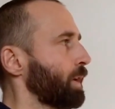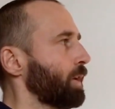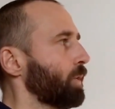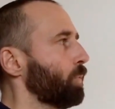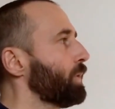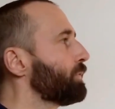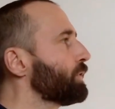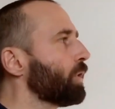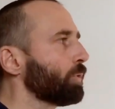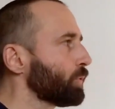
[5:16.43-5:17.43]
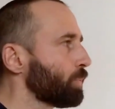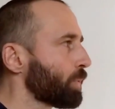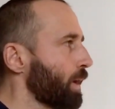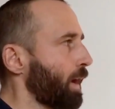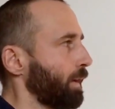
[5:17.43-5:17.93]
With no
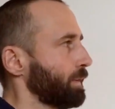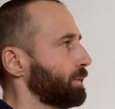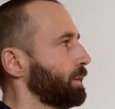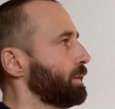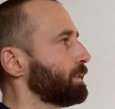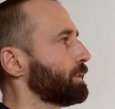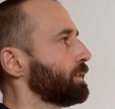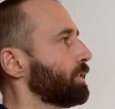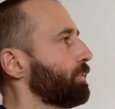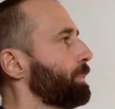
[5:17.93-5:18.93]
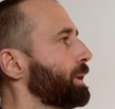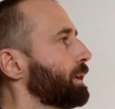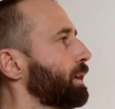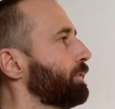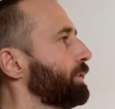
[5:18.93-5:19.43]
surprise, the Internet of Medical
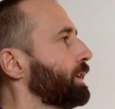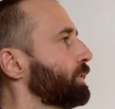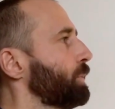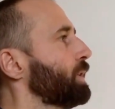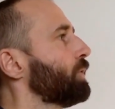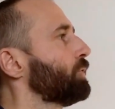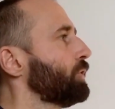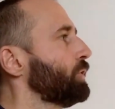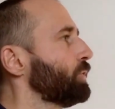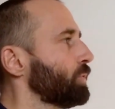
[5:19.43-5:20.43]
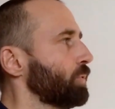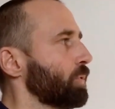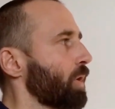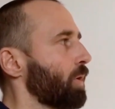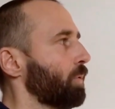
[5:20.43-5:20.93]
Things will continue to
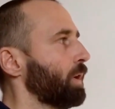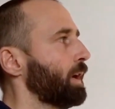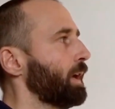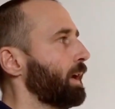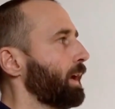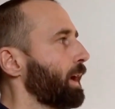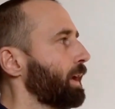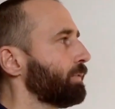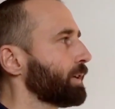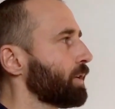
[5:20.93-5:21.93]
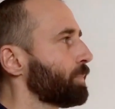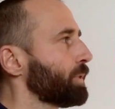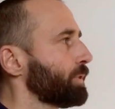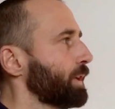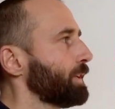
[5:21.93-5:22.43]
grow. Healthcare
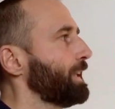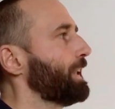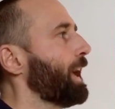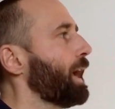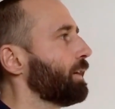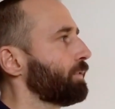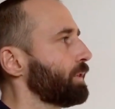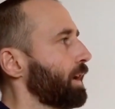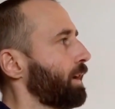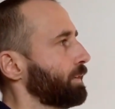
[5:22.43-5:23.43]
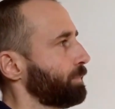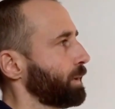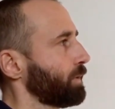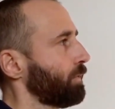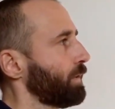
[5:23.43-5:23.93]
present in every aspect
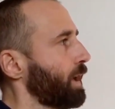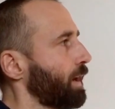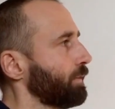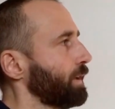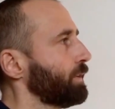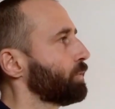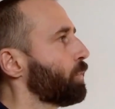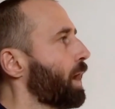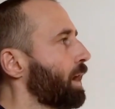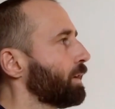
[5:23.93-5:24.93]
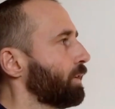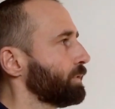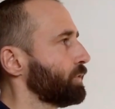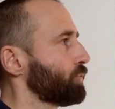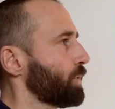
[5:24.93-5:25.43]
of life is one of the
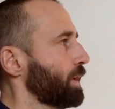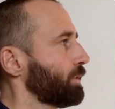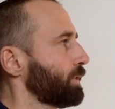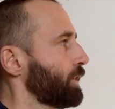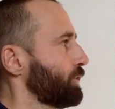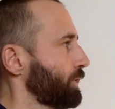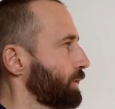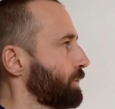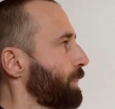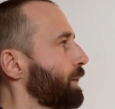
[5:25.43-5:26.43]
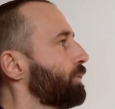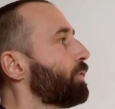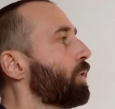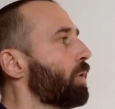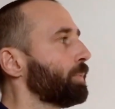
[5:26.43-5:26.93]
trends suggested by
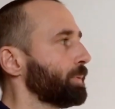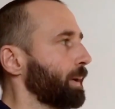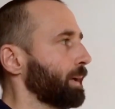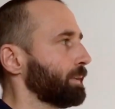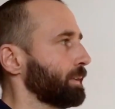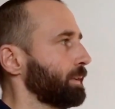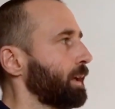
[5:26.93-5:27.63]
Forbes magazine